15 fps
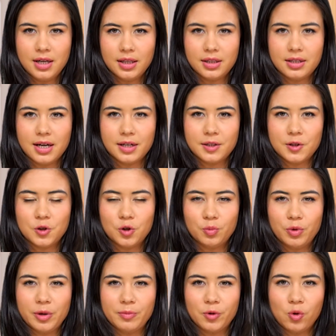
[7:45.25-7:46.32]
The Texas
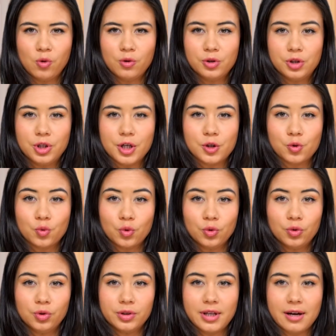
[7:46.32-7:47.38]
Supreme Court just
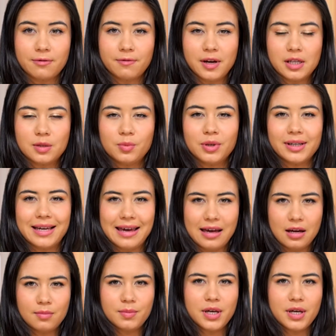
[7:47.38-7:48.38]
ruled that Facebook can